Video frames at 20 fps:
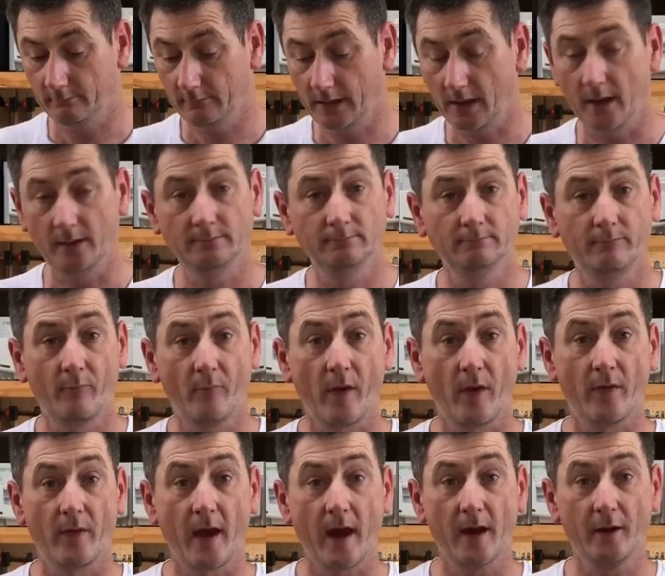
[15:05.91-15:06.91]
you know,
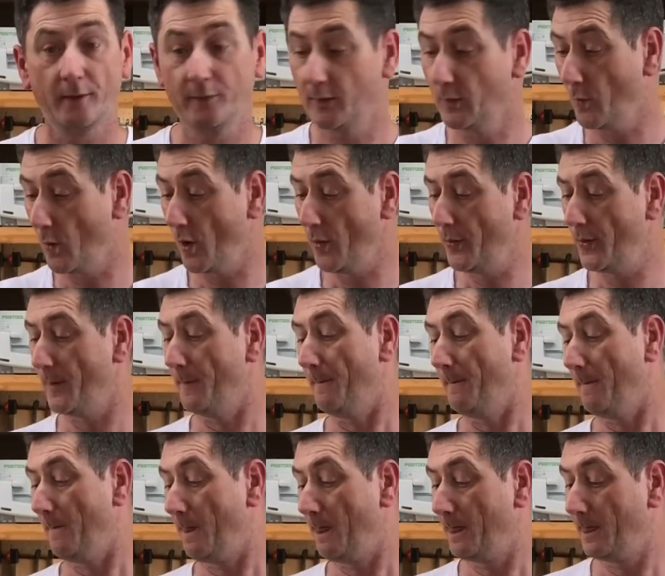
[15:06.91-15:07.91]
they're there if you want them.